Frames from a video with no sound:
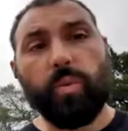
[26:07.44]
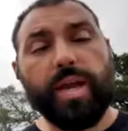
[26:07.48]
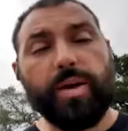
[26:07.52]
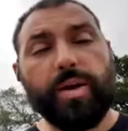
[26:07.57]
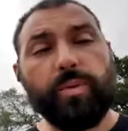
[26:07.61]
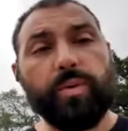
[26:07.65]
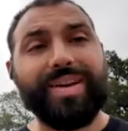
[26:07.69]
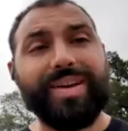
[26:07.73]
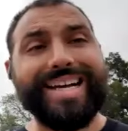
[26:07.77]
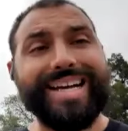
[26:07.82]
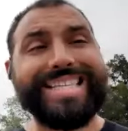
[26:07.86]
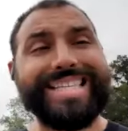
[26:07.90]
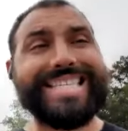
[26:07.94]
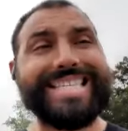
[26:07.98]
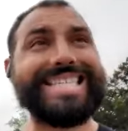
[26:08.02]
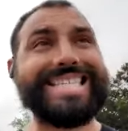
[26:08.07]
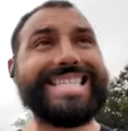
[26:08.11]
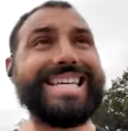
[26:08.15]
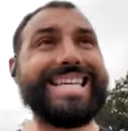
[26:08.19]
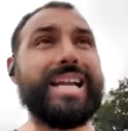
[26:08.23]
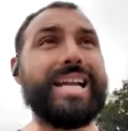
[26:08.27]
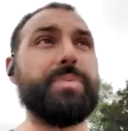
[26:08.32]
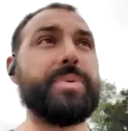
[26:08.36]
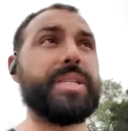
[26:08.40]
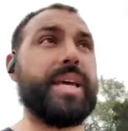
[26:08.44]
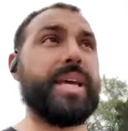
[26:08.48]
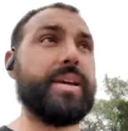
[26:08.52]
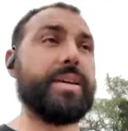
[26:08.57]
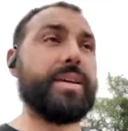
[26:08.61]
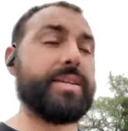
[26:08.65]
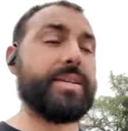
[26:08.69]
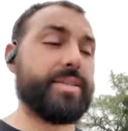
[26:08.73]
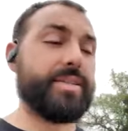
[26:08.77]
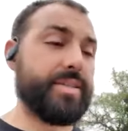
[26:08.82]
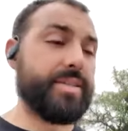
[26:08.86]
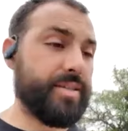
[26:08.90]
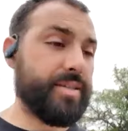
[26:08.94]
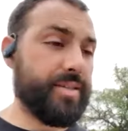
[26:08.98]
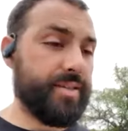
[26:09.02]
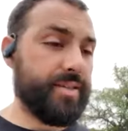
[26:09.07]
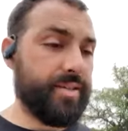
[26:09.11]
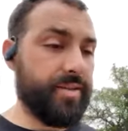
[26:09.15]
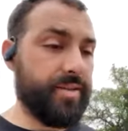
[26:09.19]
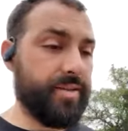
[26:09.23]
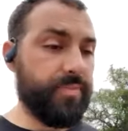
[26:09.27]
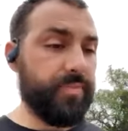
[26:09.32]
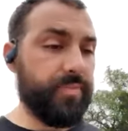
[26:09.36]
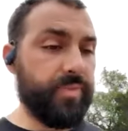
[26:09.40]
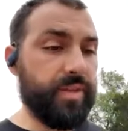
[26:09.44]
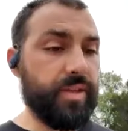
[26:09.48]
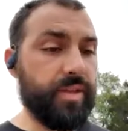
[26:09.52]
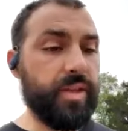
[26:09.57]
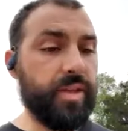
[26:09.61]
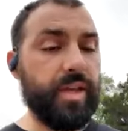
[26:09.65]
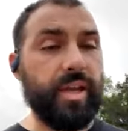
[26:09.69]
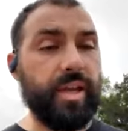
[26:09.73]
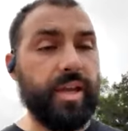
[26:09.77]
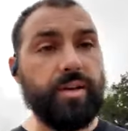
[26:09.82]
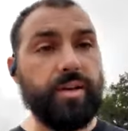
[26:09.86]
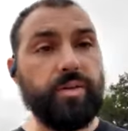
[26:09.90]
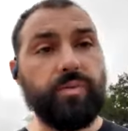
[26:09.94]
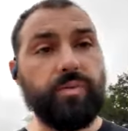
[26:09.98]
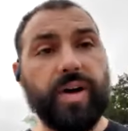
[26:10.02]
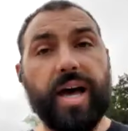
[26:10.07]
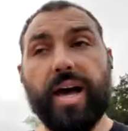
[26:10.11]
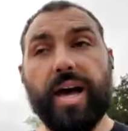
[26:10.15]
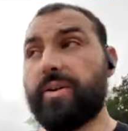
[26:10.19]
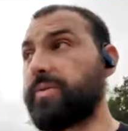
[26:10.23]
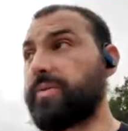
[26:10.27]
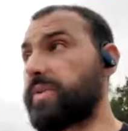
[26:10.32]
We've got sit-ups next. In 5,